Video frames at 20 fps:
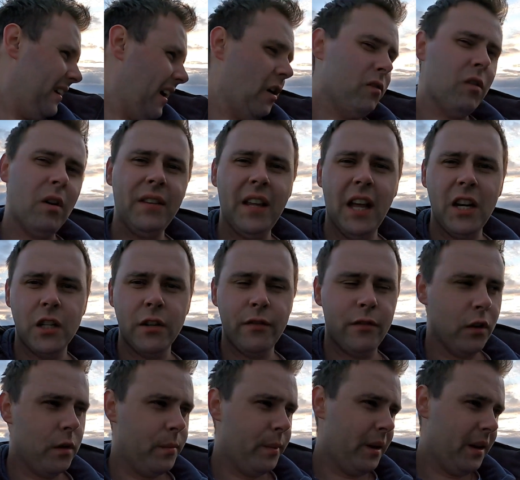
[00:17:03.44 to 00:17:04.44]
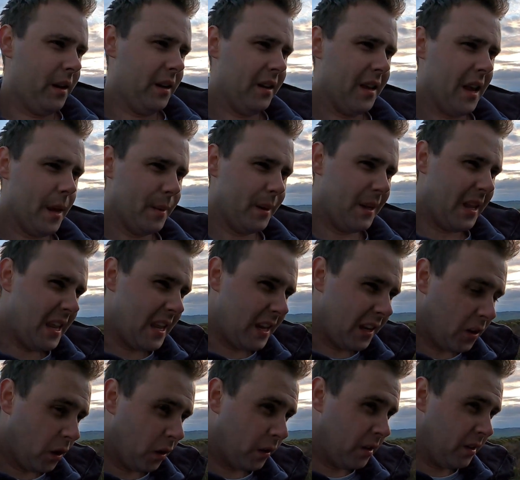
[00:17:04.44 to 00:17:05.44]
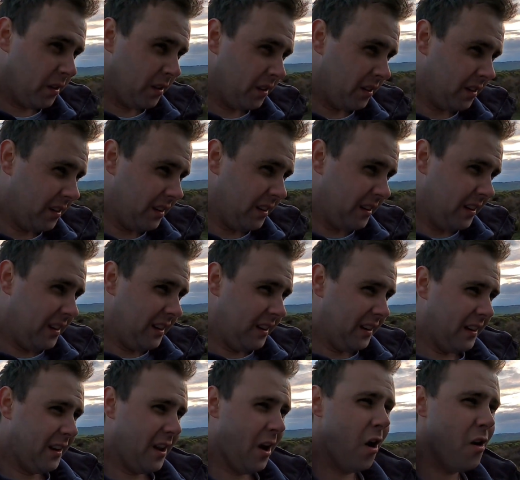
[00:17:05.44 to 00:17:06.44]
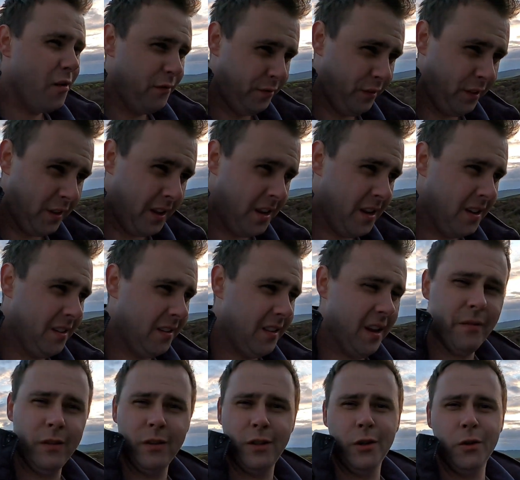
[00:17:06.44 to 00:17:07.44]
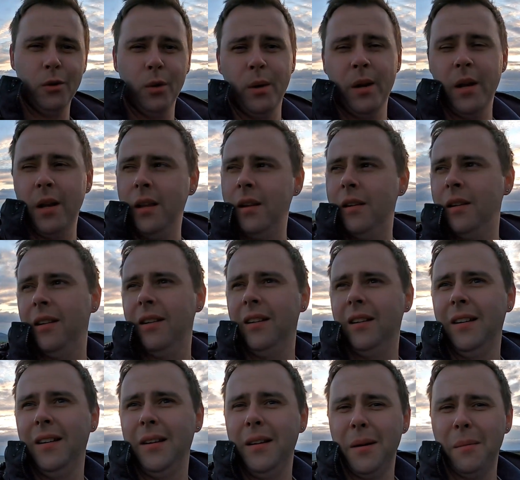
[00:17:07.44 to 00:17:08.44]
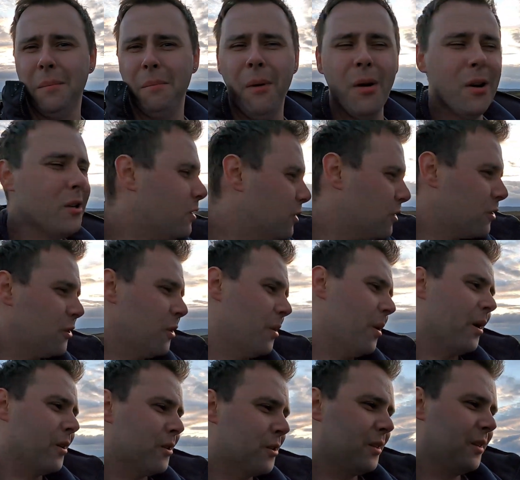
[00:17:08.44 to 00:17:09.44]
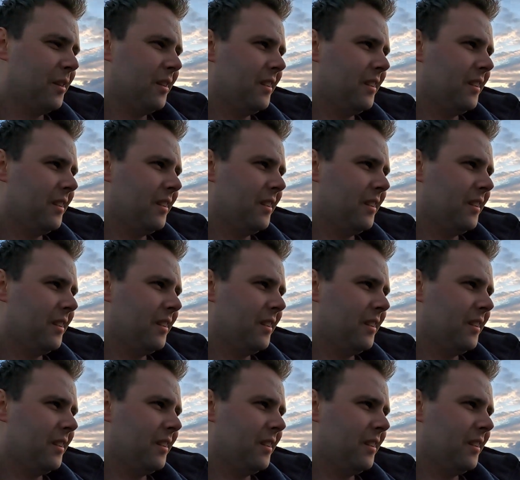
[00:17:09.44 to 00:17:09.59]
I'll run the engine for a bit, get a bit of heating on. And hopefully that residual heat might just do us.